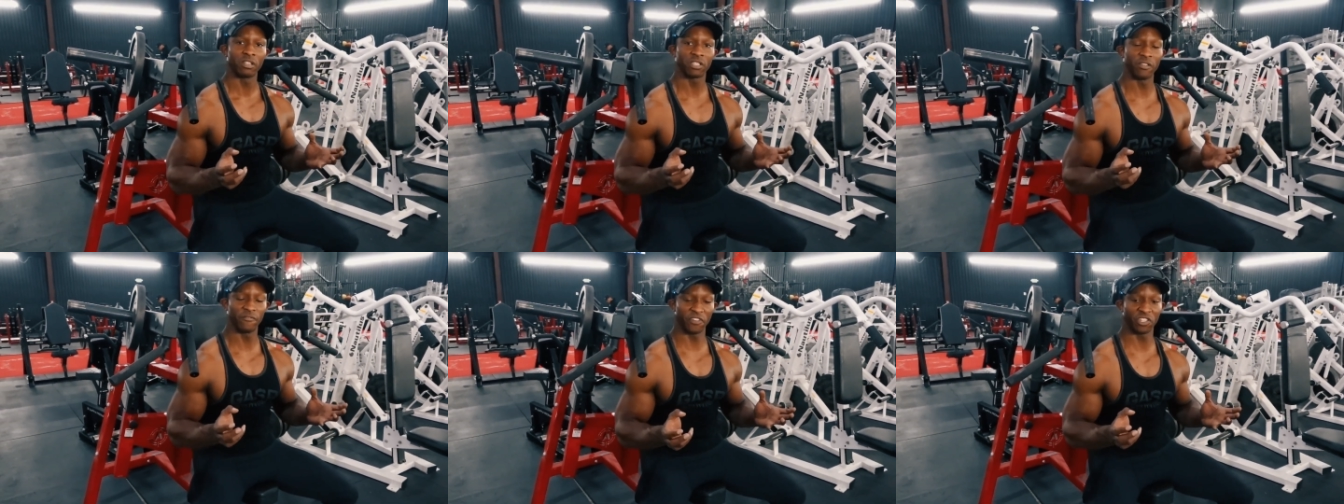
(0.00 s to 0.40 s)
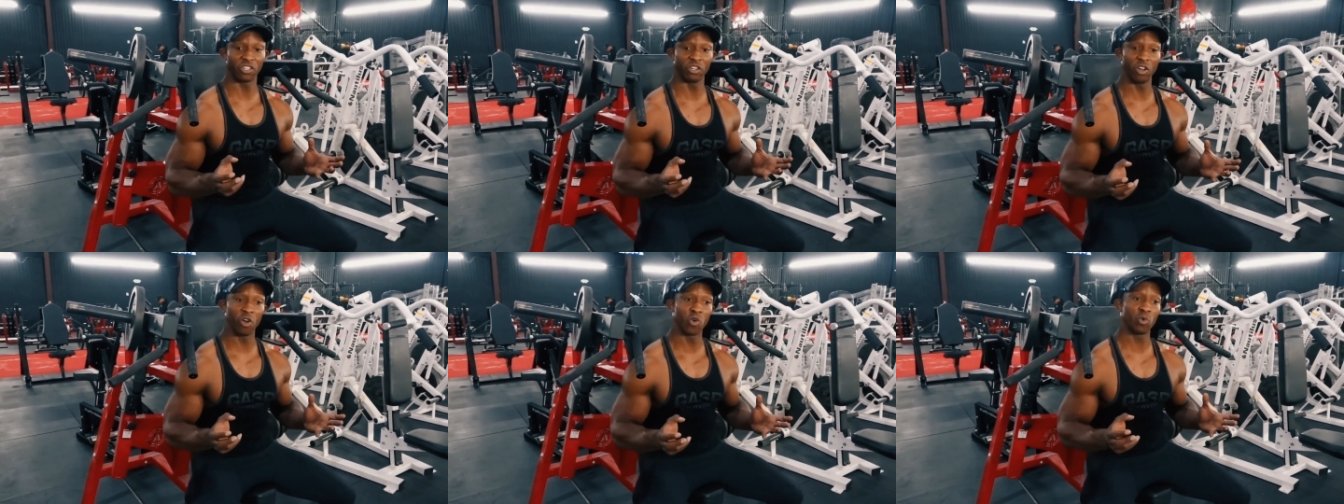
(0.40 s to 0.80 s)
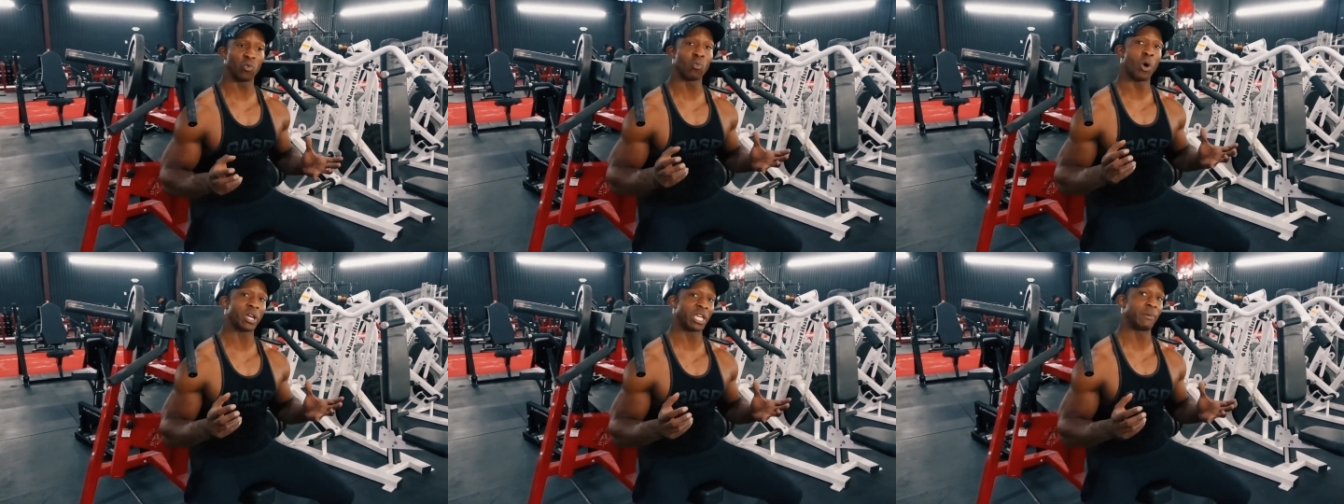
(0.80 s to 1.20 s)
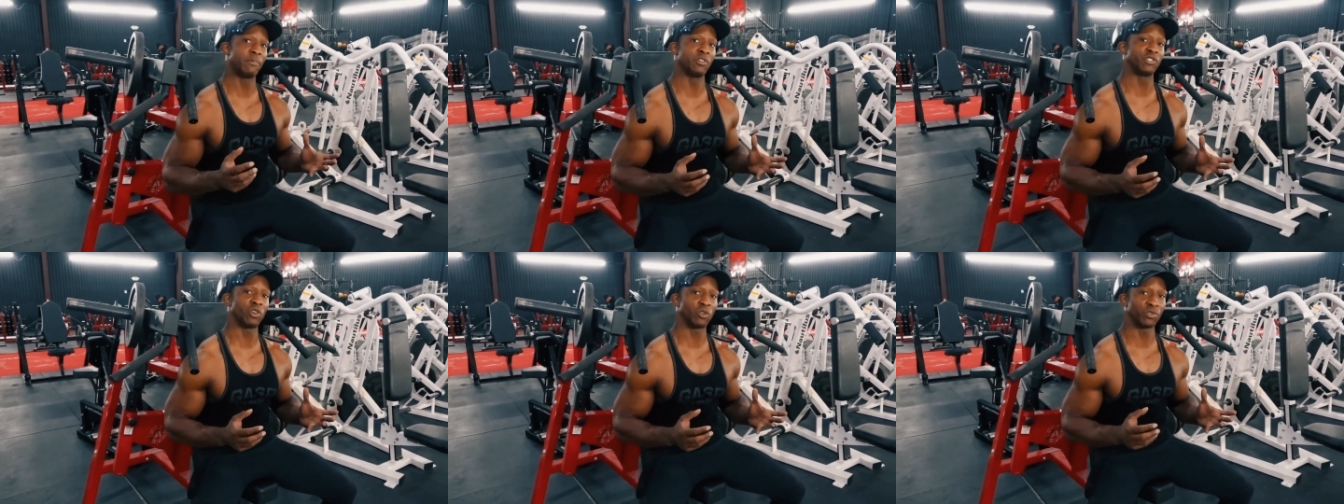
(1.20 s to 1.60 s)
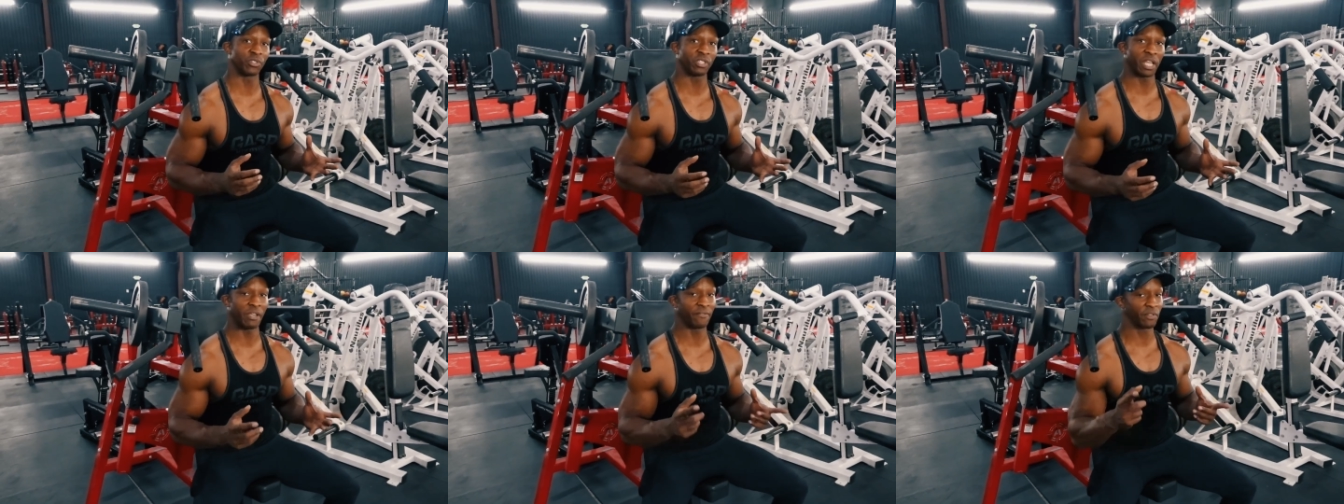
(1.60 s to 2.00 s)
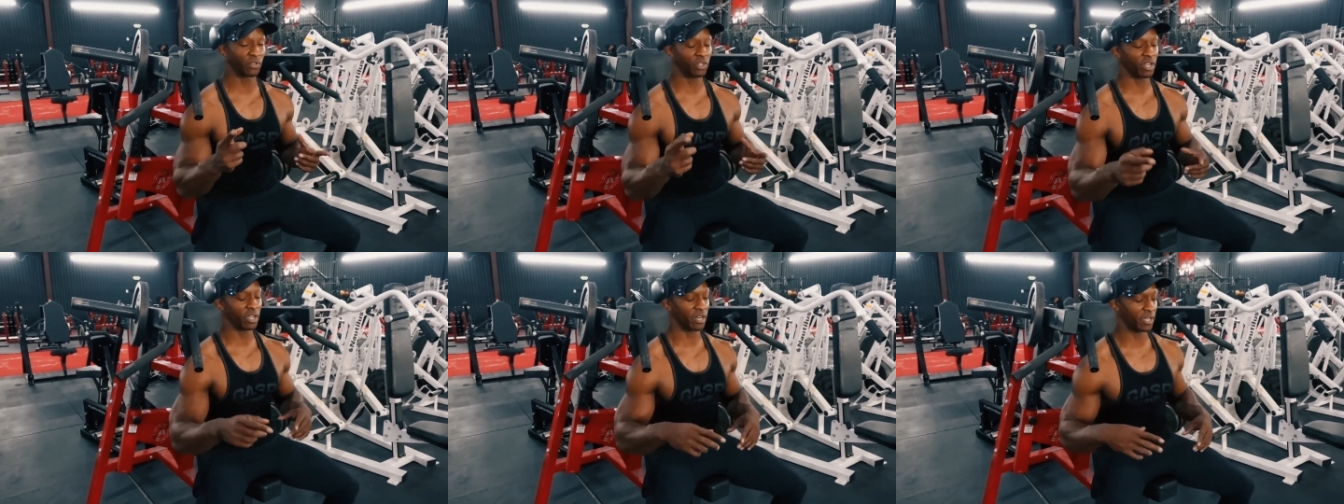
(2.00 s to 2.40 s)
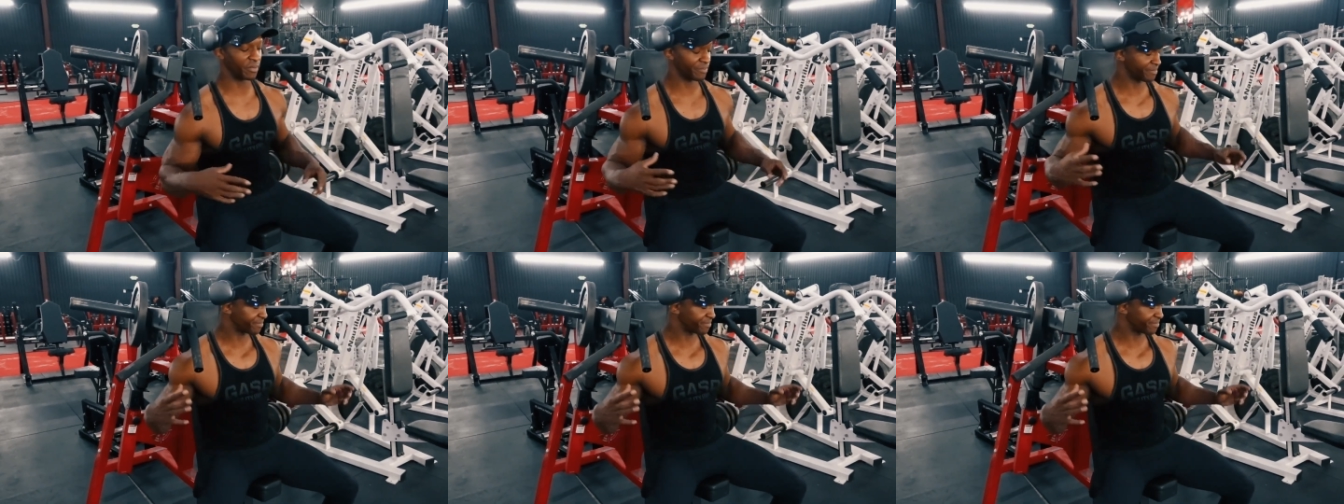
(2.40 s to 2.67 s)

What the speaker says: sufficient load while keeping your shoulders safe. So check it out.